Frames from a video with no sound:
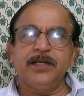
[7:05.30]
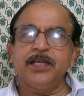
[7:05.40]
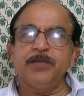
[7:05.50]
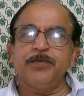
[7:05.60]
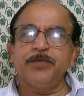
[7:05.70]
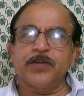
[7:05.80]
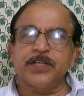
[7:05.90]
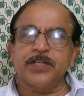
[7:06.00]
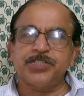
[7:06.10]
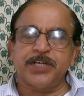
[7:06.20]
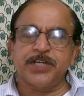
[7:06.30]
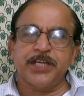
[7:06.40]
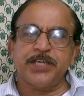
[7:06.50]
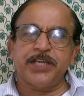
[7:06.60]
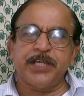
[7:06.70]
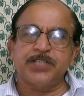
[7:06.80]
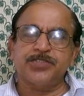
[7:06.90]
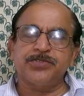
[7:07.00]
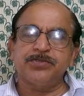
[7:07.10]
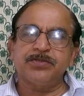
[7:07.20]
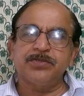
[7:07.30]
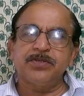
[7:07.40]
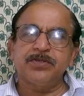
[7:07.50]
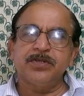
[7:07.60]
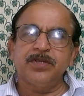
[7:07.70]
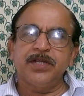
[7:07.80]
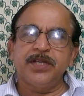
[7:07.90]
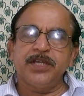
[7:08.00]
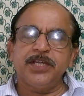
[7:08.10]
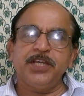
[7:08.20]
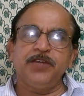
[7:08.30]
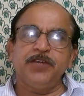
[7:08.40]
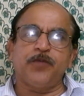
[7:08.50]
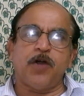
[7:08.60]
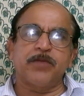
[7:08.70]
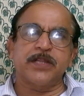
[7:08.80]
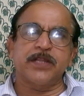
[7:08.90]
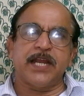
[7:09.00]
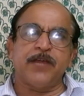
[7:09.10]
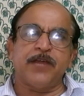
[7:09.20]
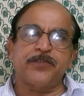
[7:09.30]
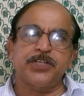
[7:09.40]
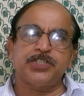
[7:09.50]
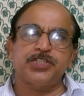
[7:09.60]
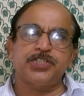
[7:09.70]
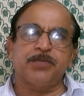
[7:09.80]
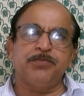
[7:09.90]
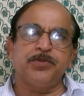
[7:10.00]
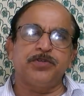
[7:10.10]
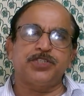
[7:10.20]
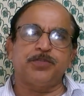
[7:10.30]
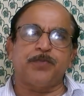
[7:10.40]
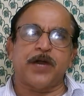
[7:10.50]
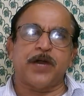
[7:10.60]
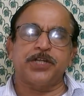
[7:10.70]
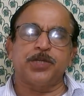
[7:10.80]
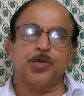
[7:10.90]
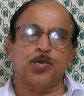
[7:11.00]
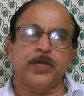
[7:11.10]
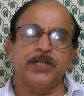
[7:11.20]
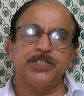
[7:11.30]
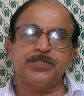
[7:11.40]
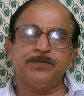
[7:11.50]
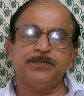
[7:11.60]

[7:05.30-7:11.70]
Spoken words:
Day before yesterday he has informed the leftist Communist Party rulers